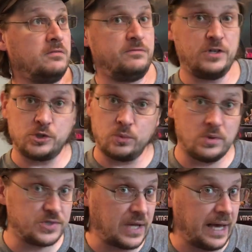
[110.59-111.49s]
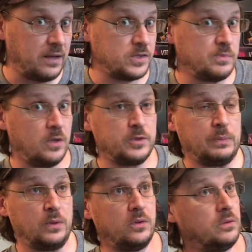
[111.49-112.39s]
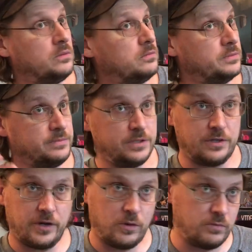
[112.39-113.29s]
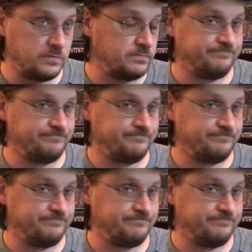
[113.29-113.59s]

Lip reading: visual styles, multiple, you know,